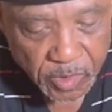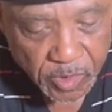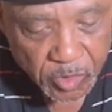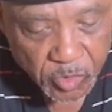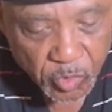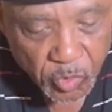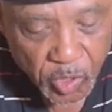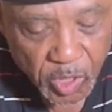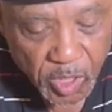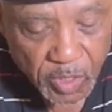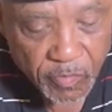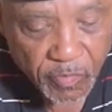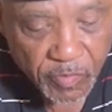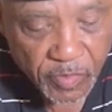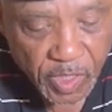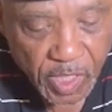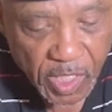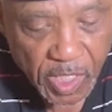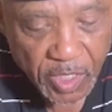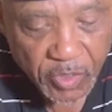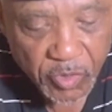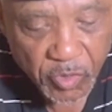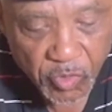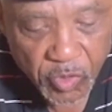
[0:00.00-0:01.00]
Do
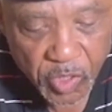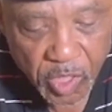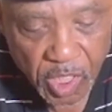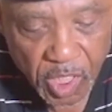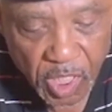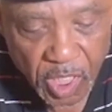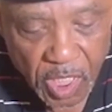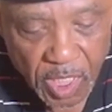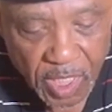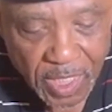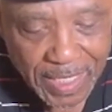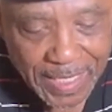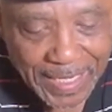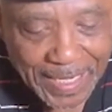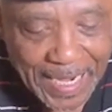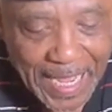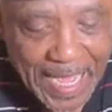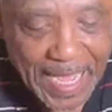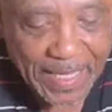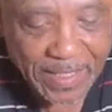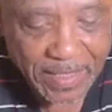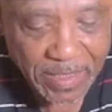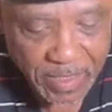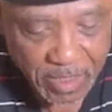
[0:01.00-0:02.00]
everything you can
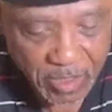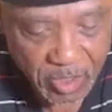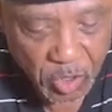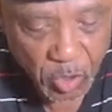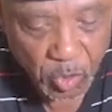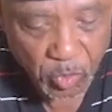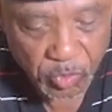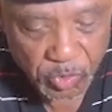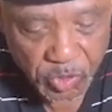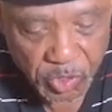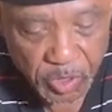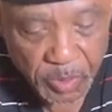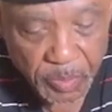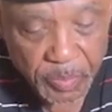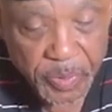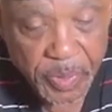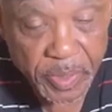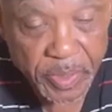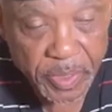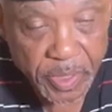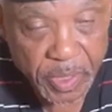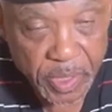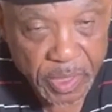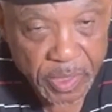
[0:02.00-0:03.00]
not to go to the
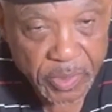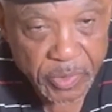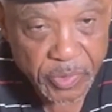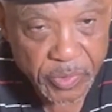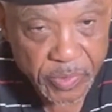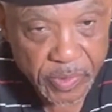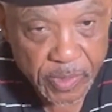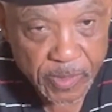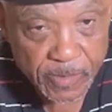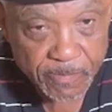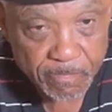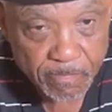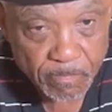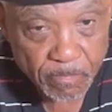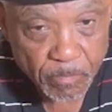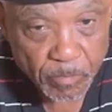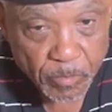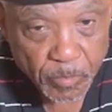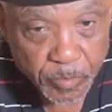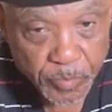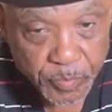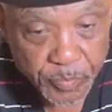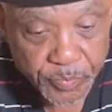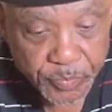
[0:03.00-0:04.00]
penitentiary.
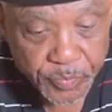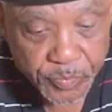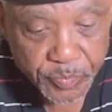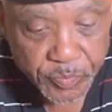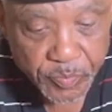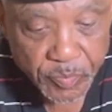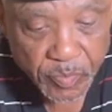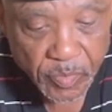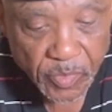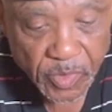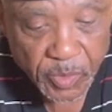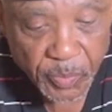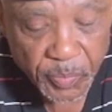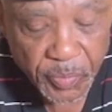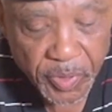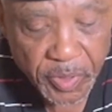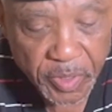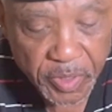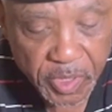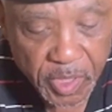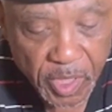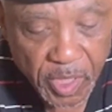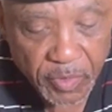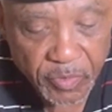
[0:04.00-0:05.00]
The
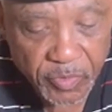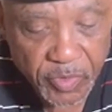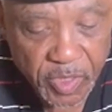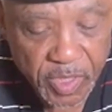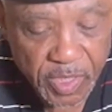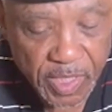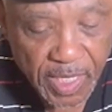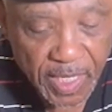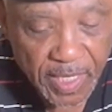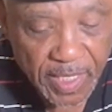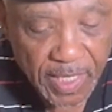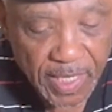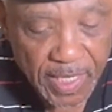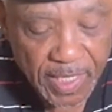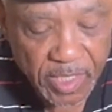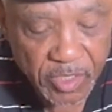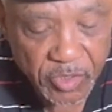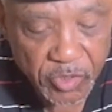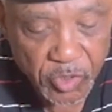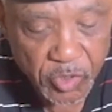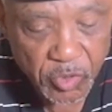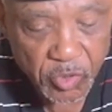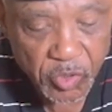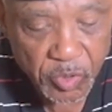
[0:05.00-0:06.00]
penitentiary is not like it
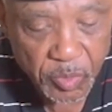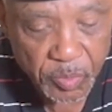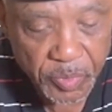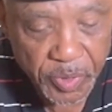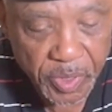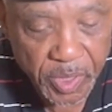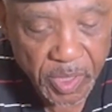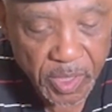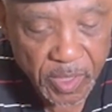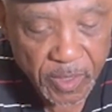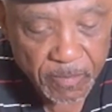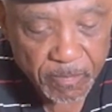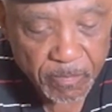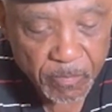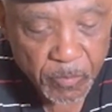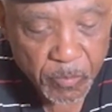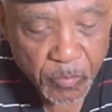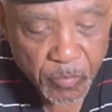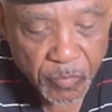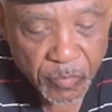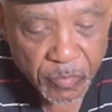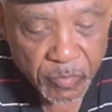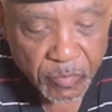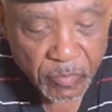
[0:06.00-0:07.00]
used to be,
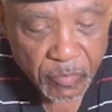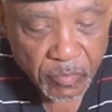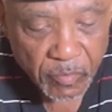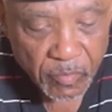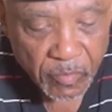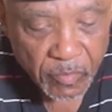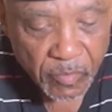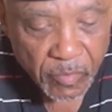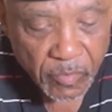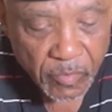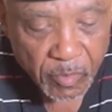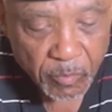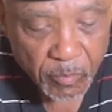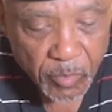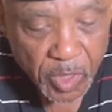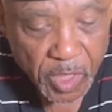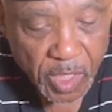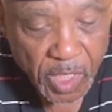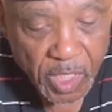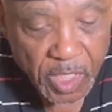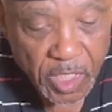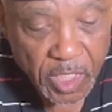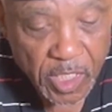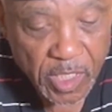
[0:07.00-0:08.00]
but
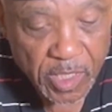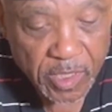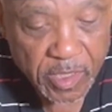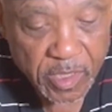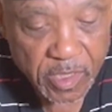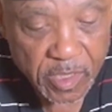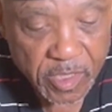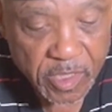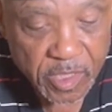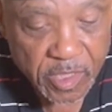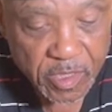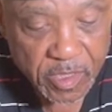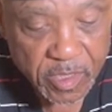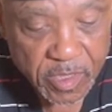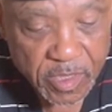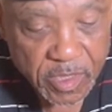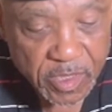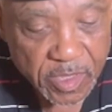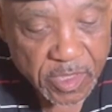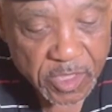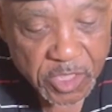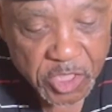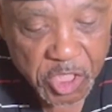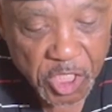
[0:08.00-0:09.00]
ain't nothing
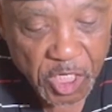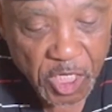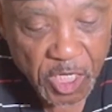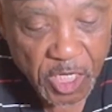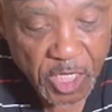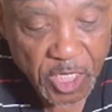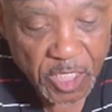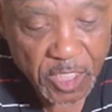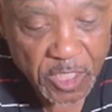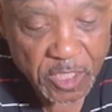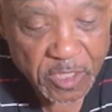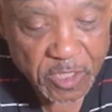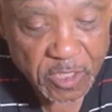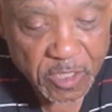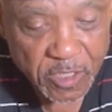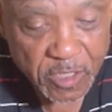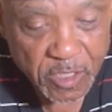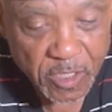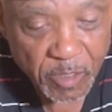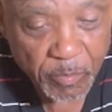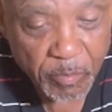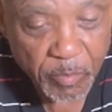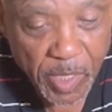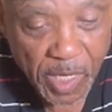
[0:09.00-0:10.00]
changed
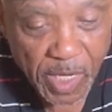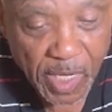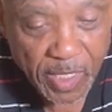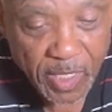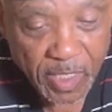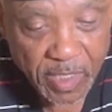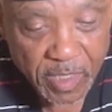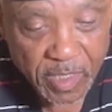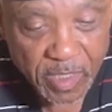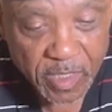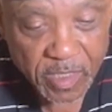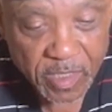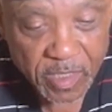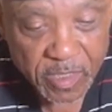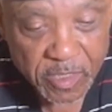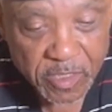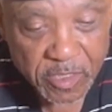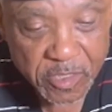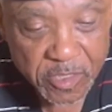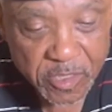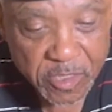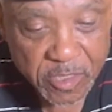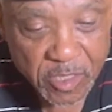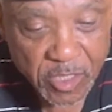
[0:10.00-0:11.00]
about
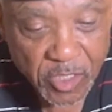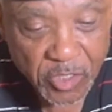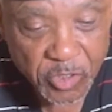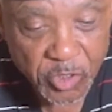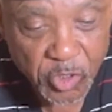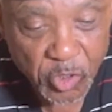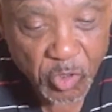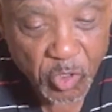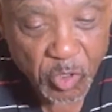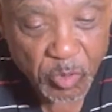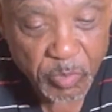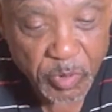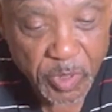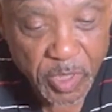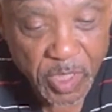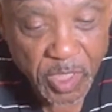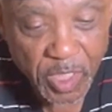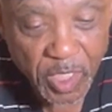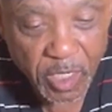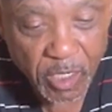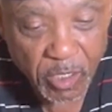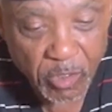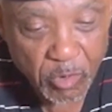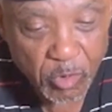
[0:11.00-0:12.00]
the door being
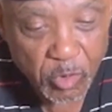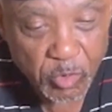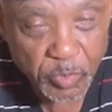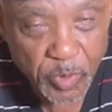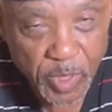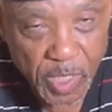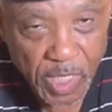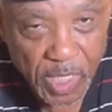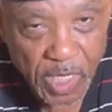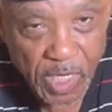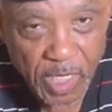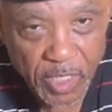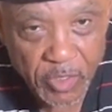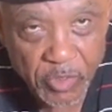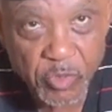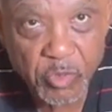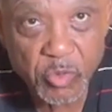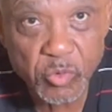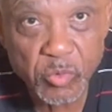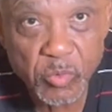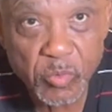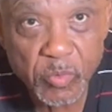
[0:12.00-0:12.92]
closed behind you.